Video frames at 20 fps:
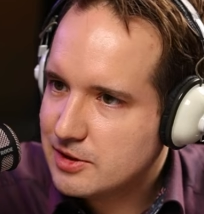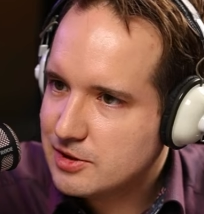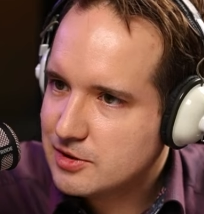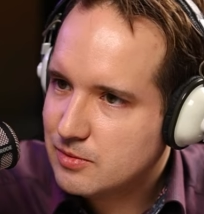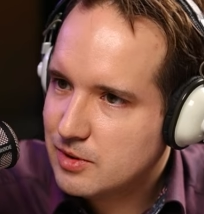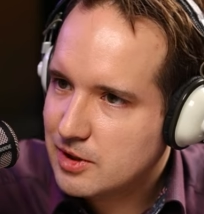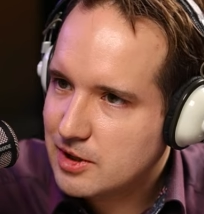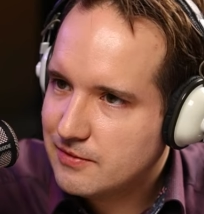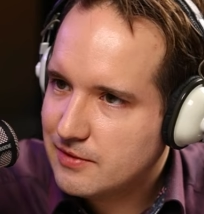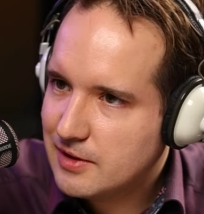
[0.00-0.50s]
into
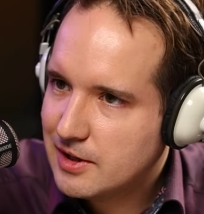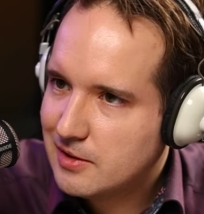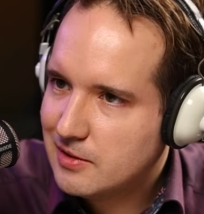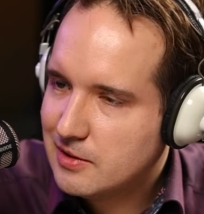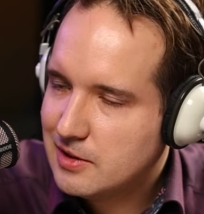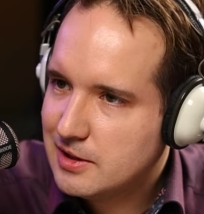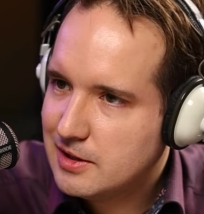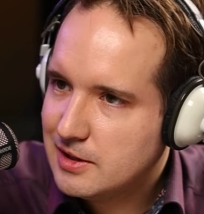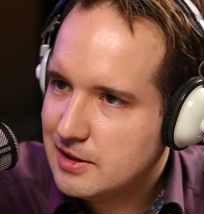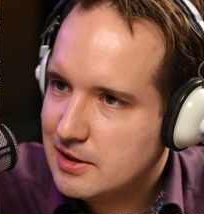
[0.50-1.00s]
one of
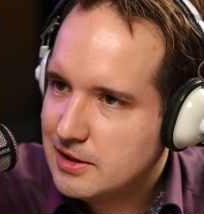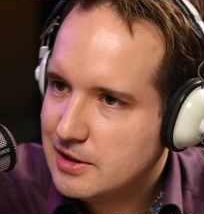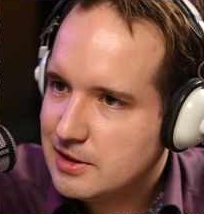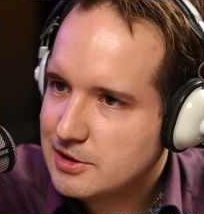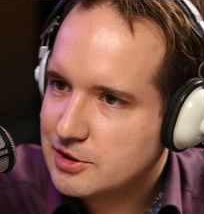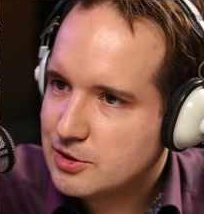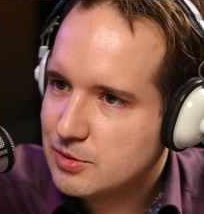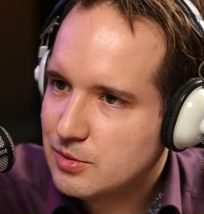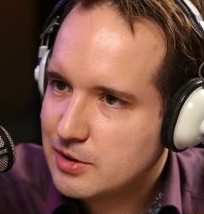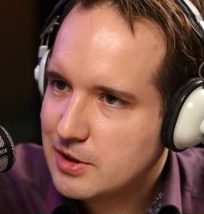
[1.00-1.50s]
our
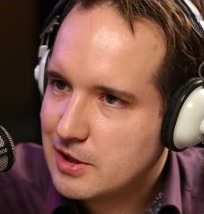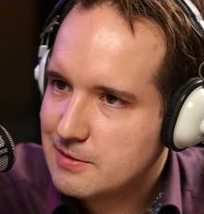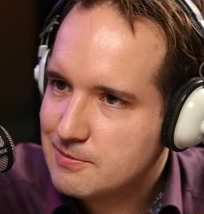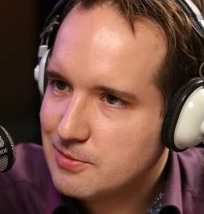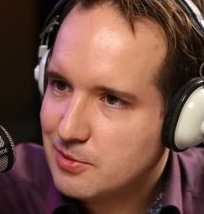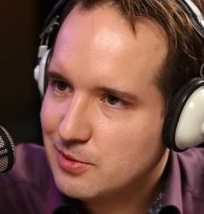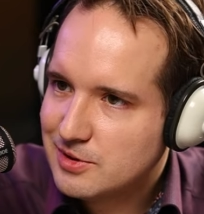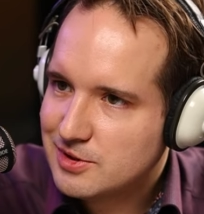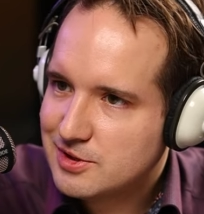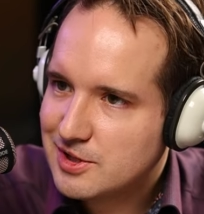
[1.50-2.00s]
talking
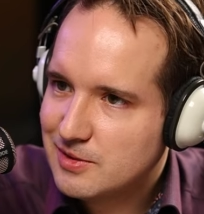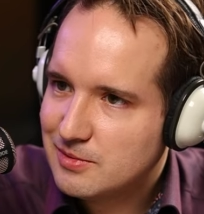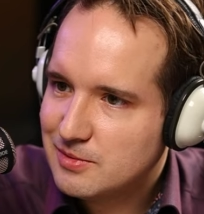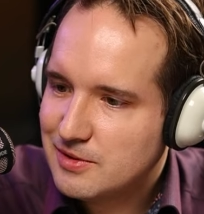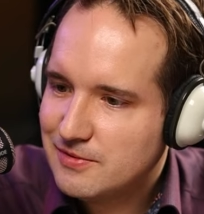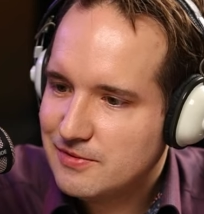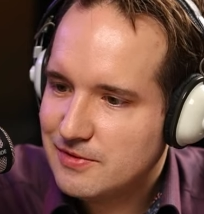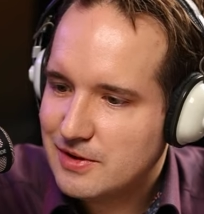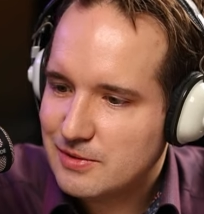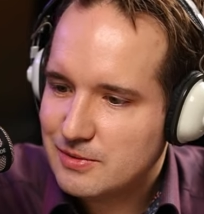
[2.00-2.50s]
points that
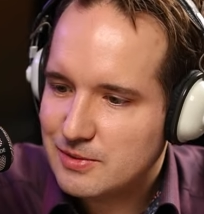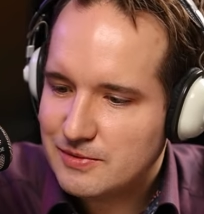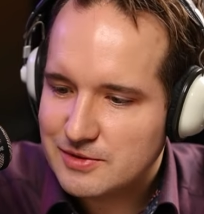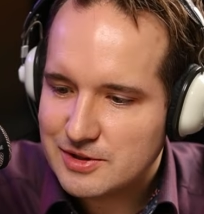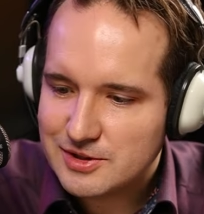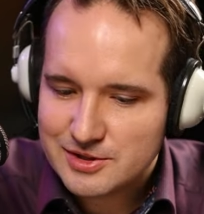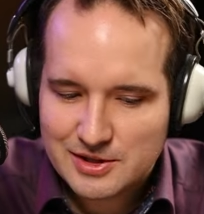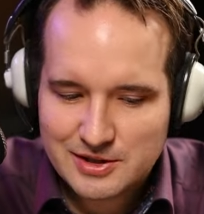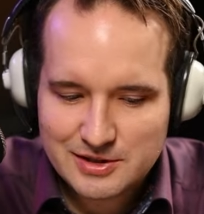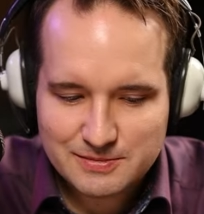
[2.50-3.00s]
we've
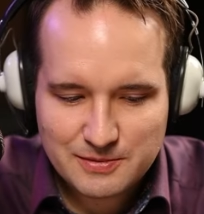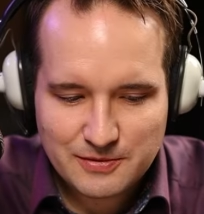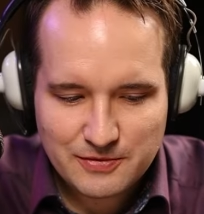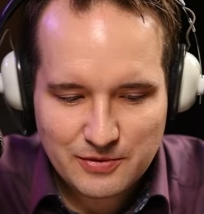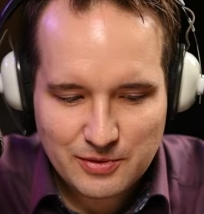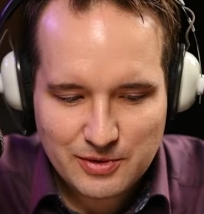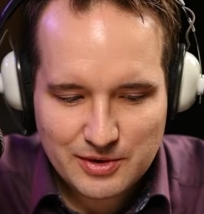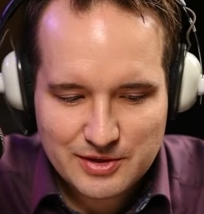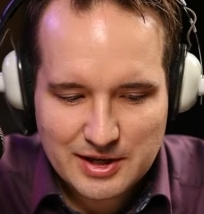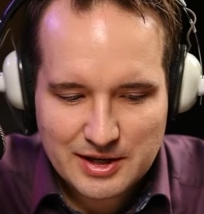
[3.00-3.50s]
discussed
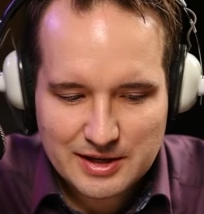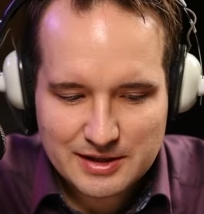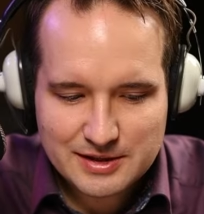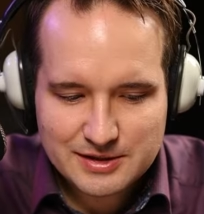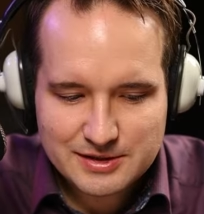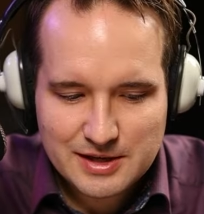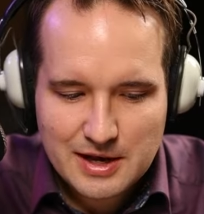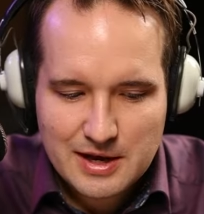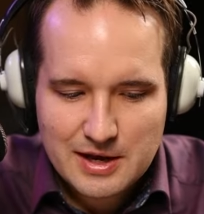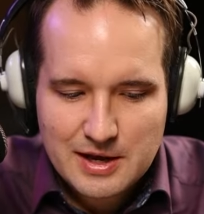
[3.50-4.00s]
before, and that
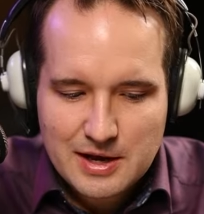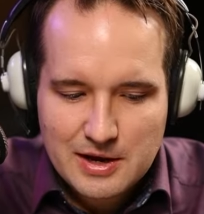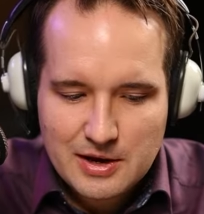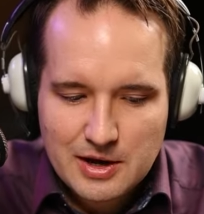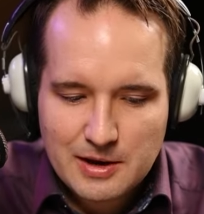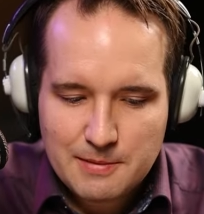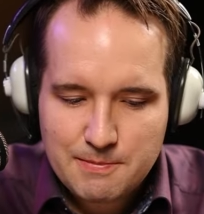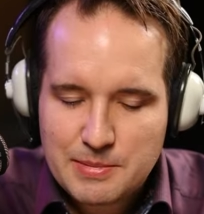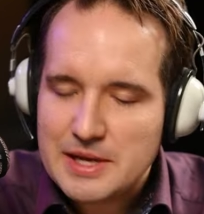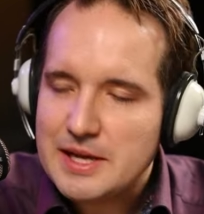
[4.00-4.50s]
is
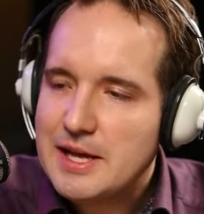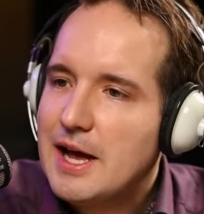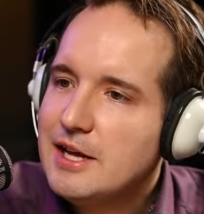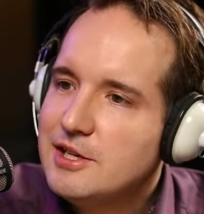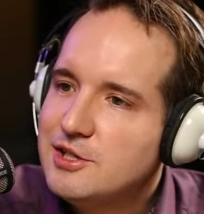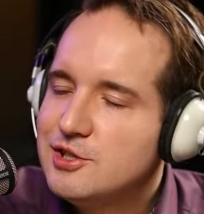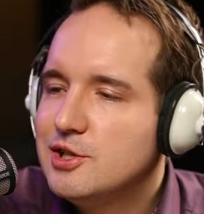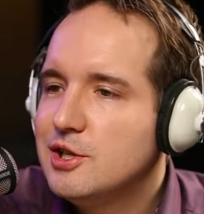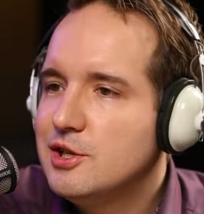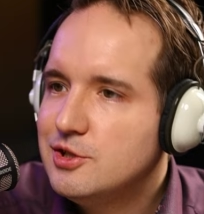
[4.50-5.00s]

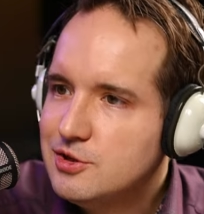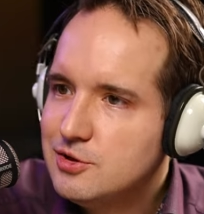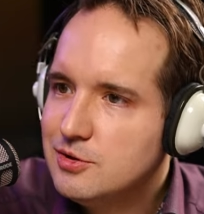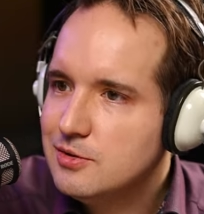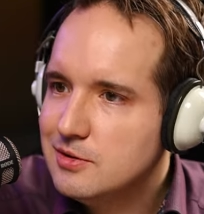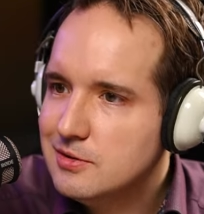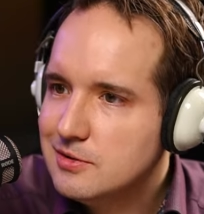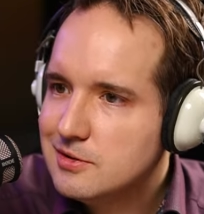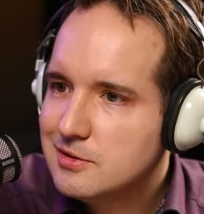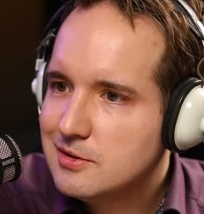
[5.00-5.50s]
PhD
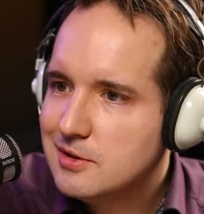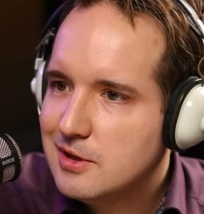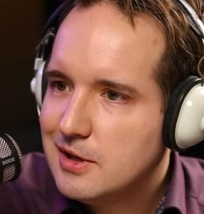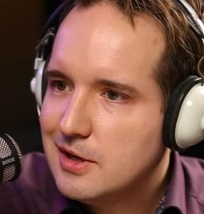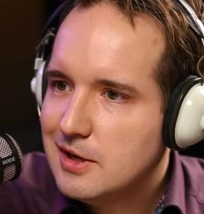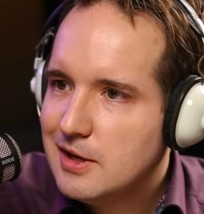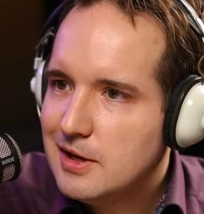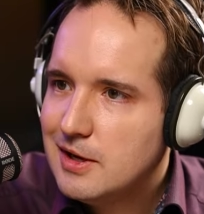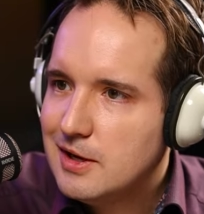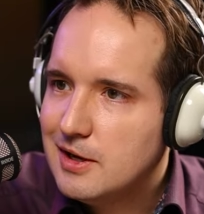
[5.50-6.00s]
students.
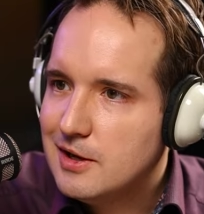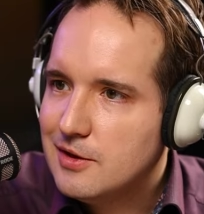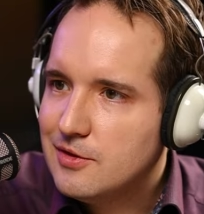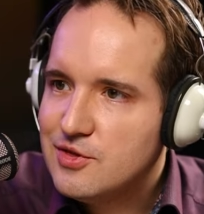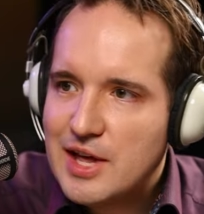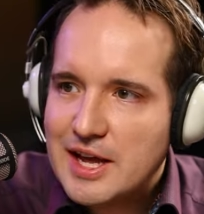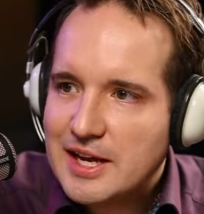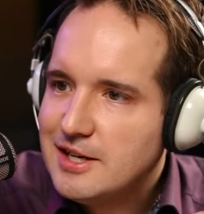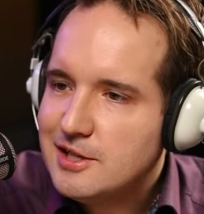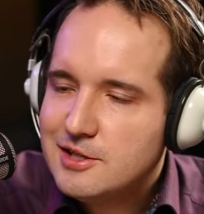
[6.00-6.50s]

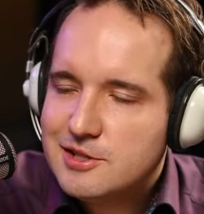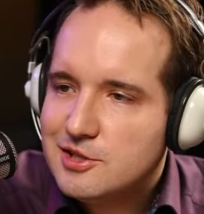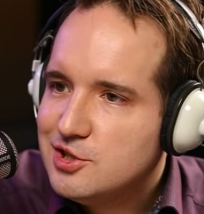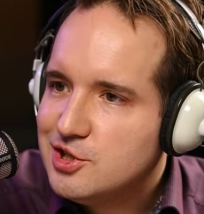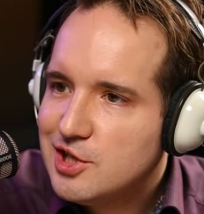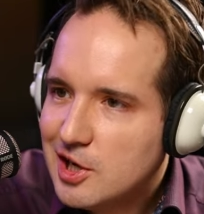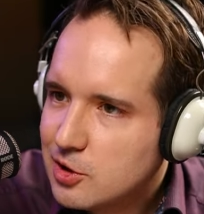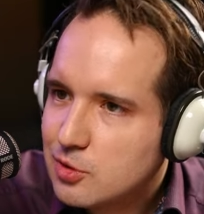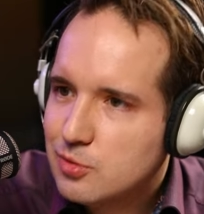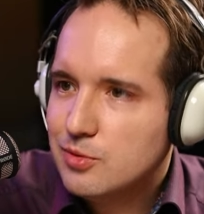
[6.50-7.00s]
They need to
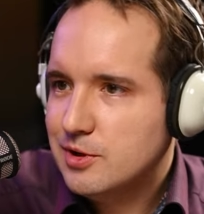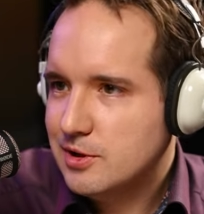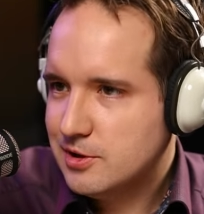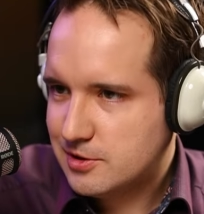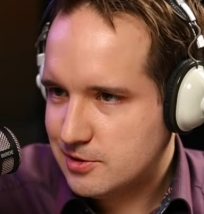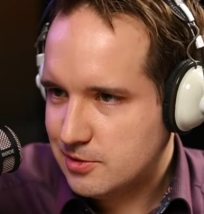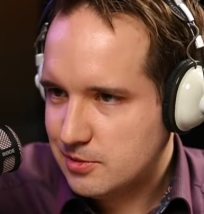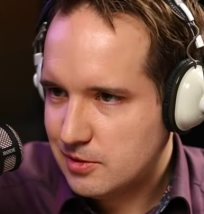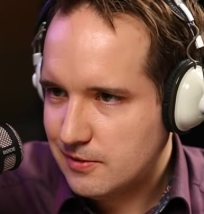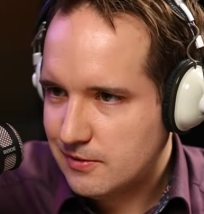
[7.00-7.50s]
juggle this
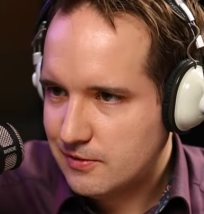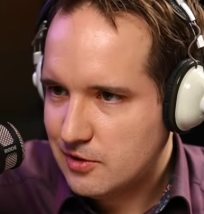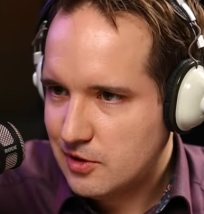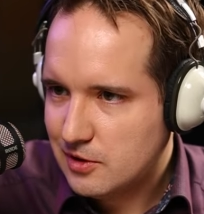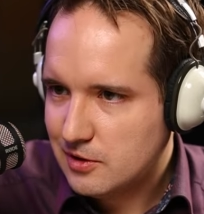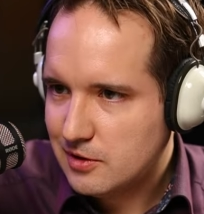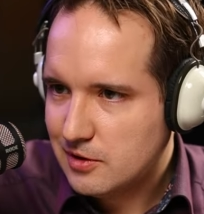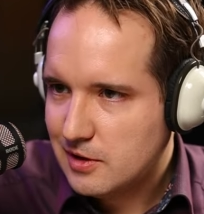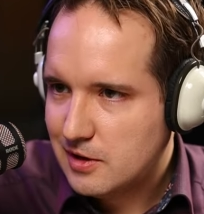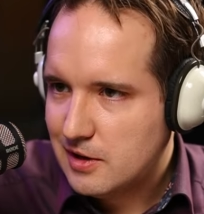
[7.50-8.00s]
sort of
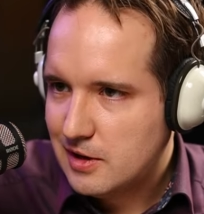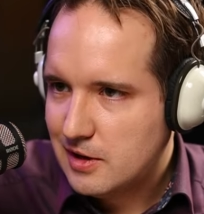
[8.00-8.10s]
thing.